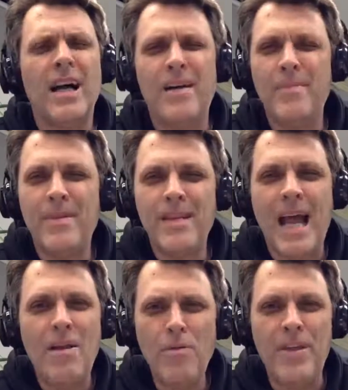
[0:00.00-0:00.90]

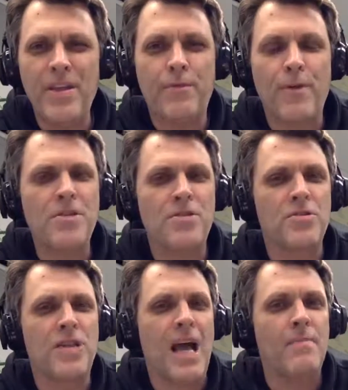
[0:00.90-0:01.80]
I don't think
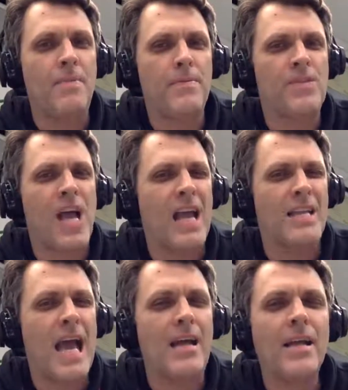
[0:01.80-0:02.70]
Frazier's gotten
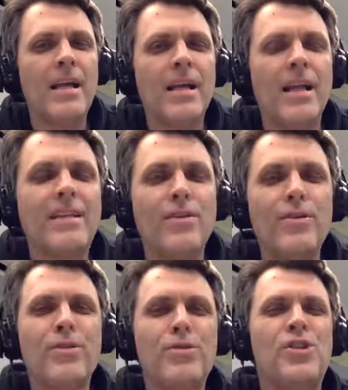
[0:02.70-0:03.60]
signed yet. Like,
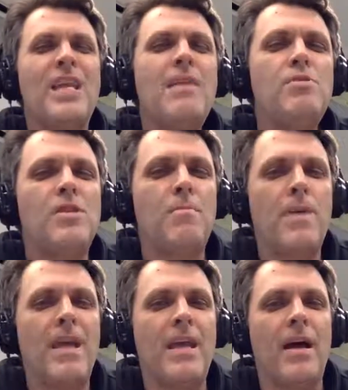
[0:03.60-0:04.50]
there seems to
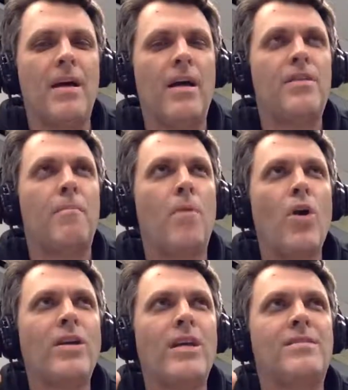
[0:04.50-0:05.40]
be the
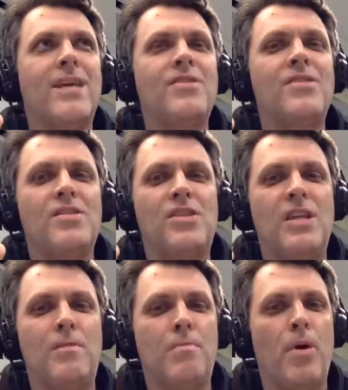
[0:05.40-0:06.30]
market doesn't
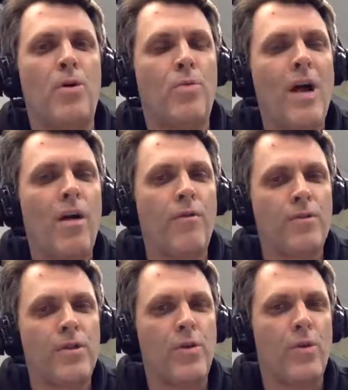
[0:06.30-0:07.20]
seem to bode well
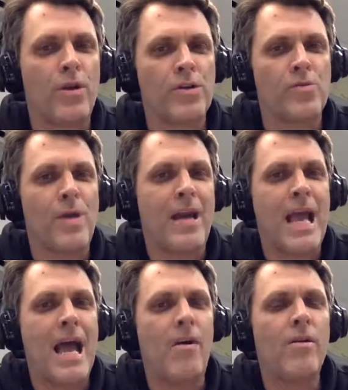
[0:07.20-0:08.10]
for the Orioles
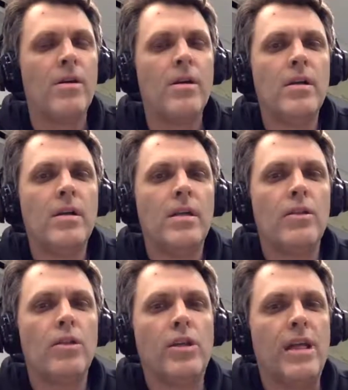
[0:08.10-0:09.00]
right now.
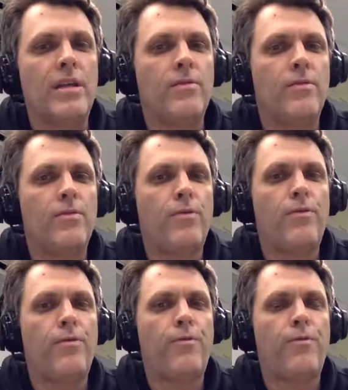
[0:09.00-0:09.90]

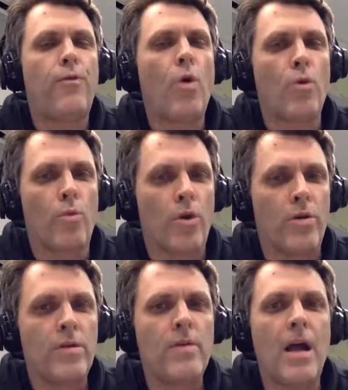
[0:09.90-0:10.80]
Looking
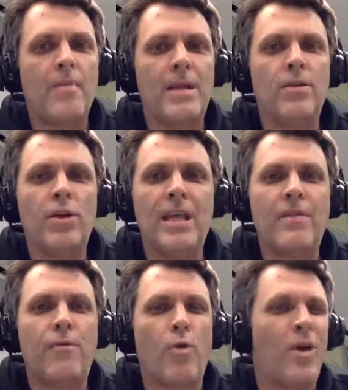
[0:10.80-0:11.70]
forward, I
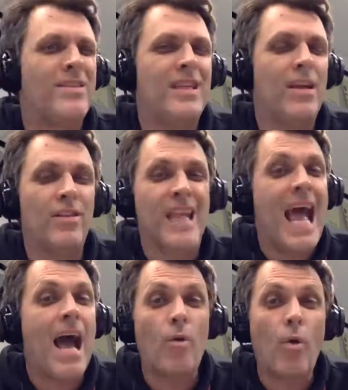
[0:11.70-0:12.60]
mean, looking for a
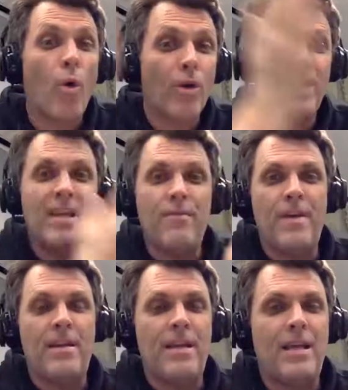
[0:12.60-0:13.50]
deal now
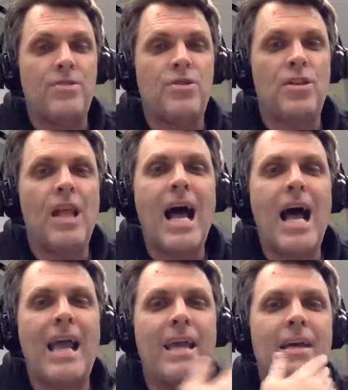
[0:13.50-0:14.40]
or even in
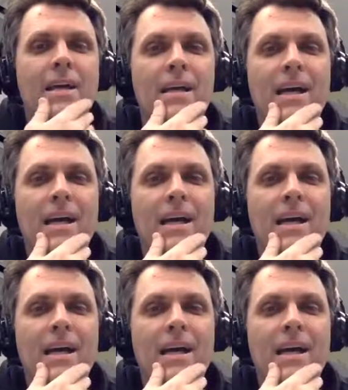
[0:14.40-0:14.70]
July.